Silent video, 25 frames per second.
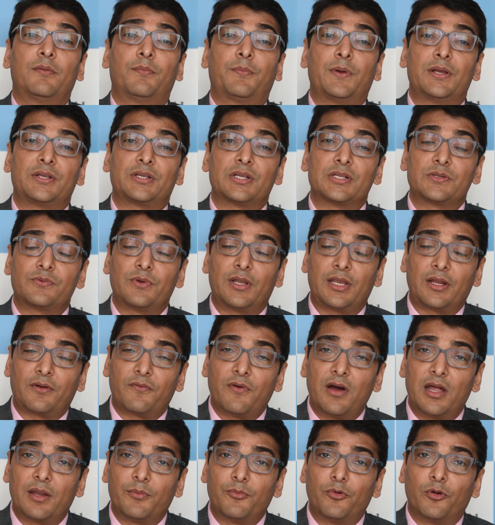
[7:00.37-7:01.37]
Patients were
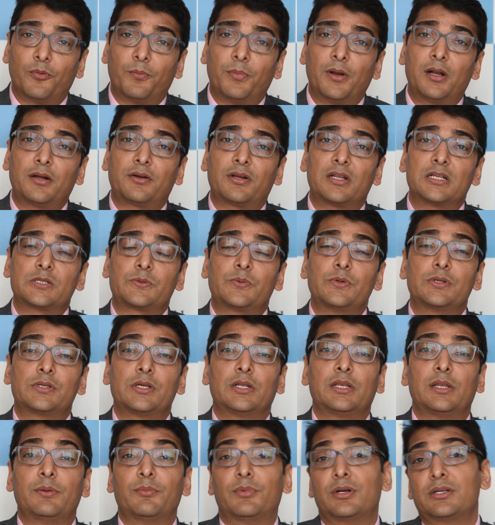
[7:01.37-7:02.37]
requiring more blood
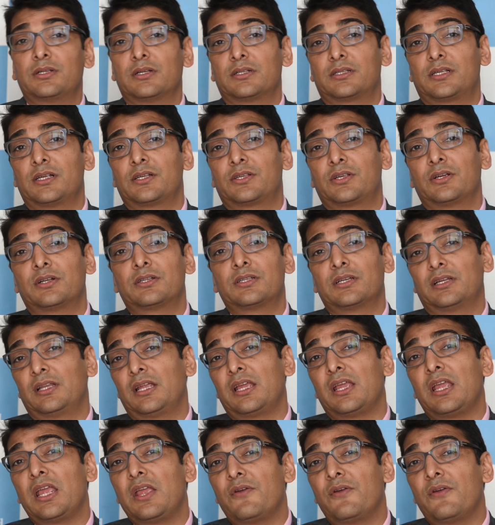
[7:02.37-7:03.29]
transfusion, emergency surgery.